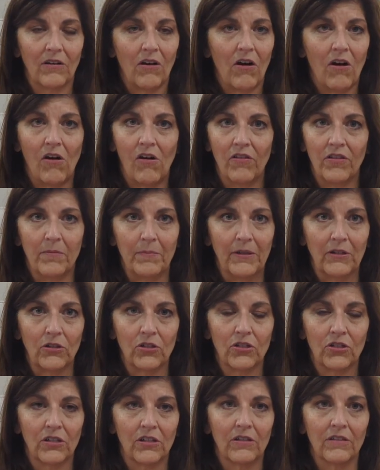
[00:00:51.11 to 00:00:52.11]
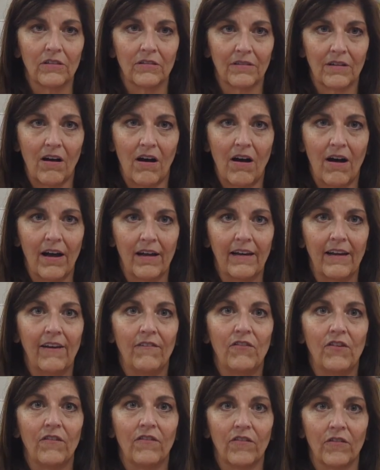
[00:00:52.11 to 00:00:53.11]
All the milk sugar is gone if
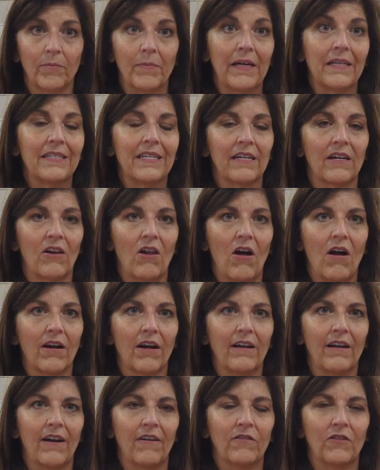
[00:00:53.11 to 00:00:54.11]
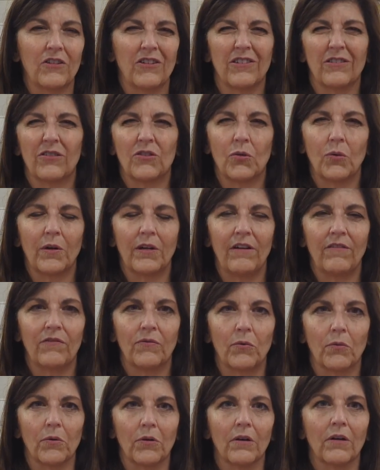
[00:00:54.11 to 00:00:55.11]
you ferment it long enough, which is
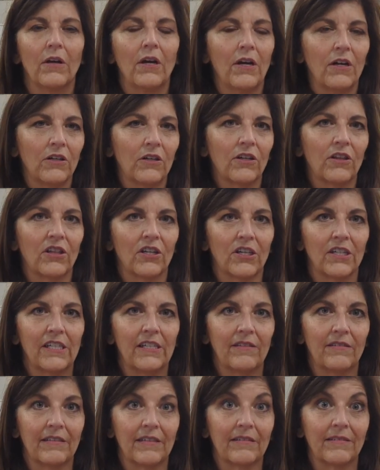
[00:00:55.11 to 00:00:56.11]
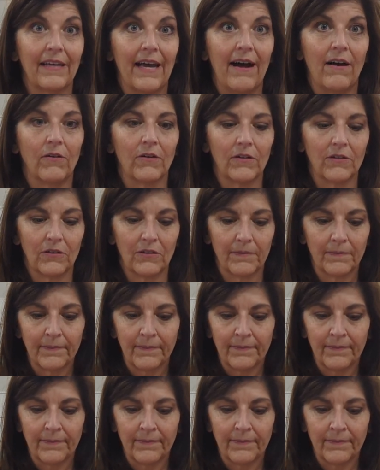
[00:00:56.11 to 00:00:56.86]
24 to 36 hours.